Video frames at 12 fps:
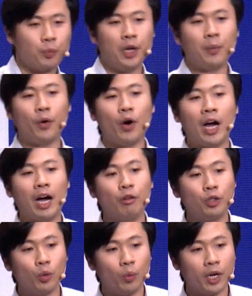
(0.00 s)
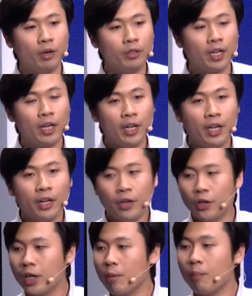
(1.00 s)
people how to weld.
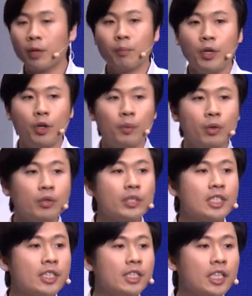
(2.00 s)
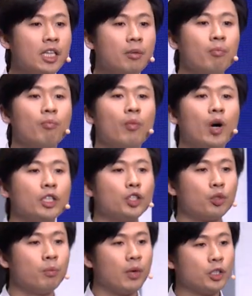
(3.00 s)
You can make people to see
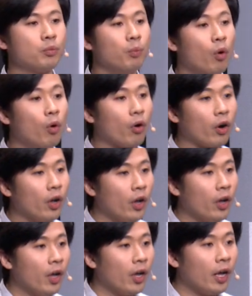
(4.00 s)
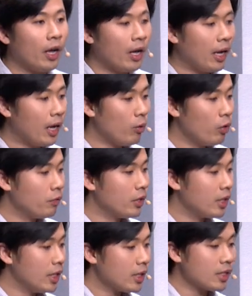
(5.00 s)
much, much more. And with
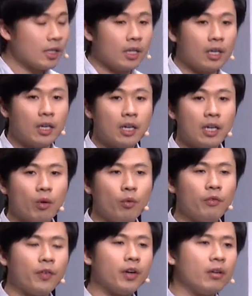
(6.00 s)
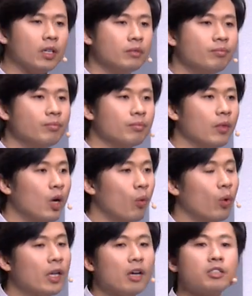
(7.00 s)
this, we figure,
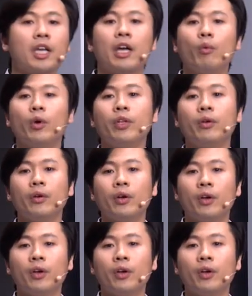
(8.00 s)
what else can we do?